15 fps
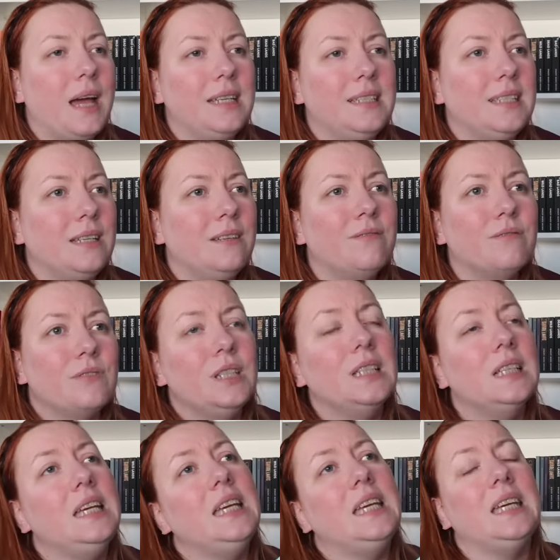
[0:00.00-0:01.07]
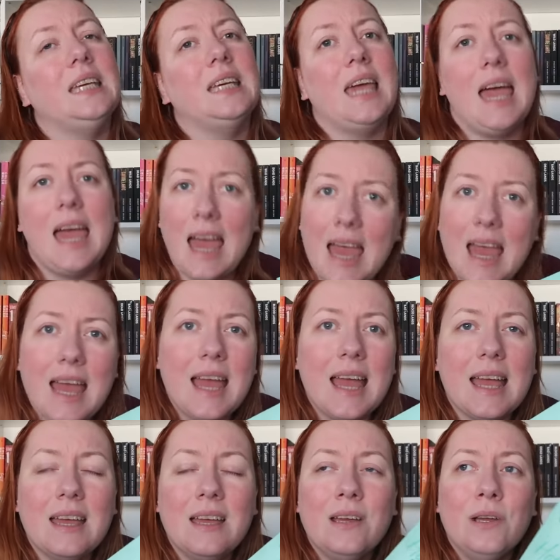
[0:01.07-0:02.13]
I didn't really care,